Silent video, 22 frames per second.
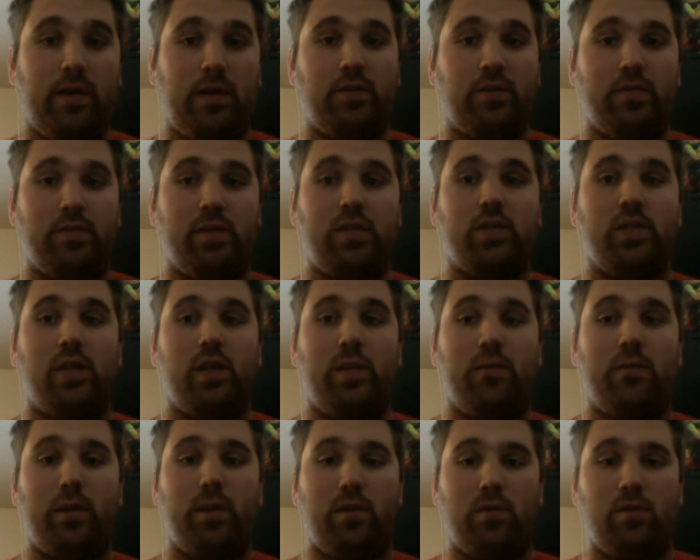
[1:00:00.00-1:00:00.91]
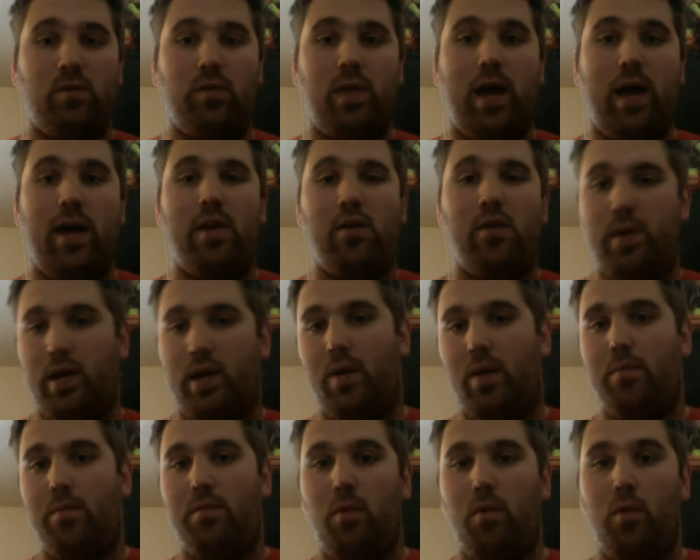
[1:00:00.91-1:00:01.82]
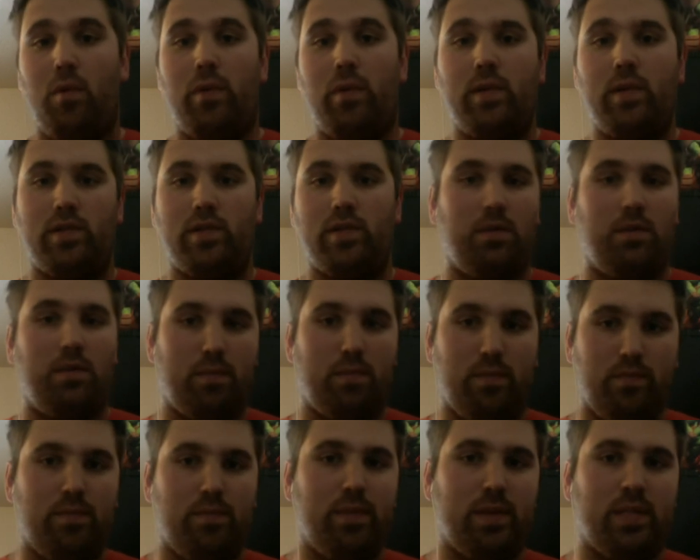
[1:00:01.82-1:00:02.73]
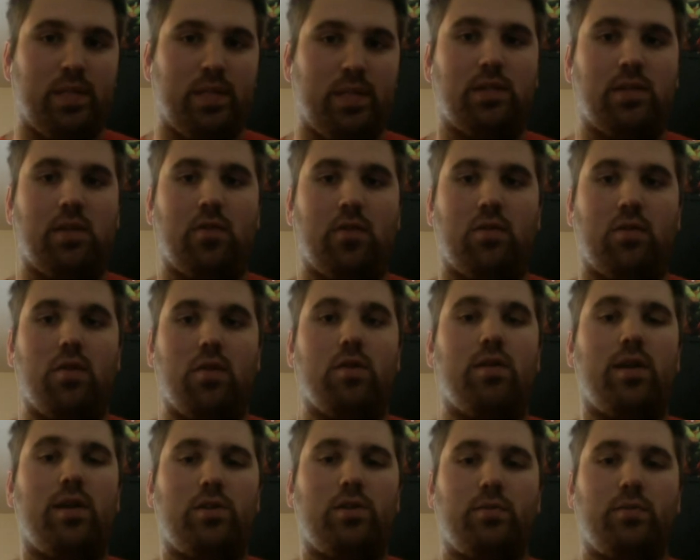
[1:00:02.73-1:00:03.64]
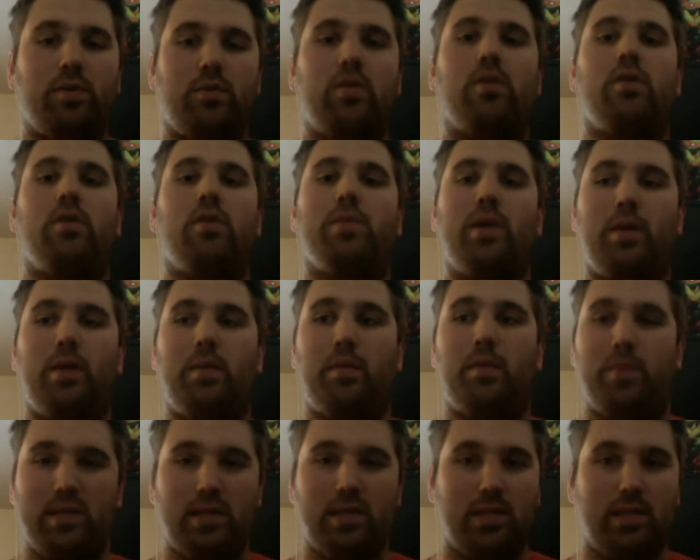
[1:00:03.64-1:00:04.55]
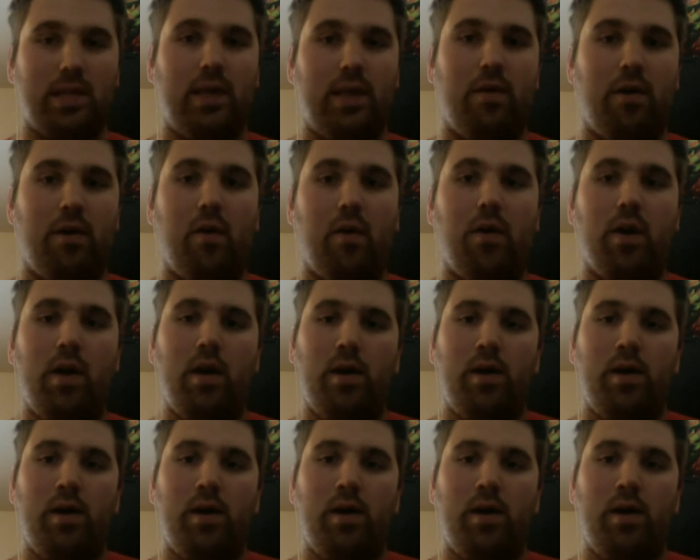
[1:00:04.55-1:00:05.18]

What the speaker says: your mission. And when you do that, you become more than just a business owner or an entrepreneur. You become a business hero.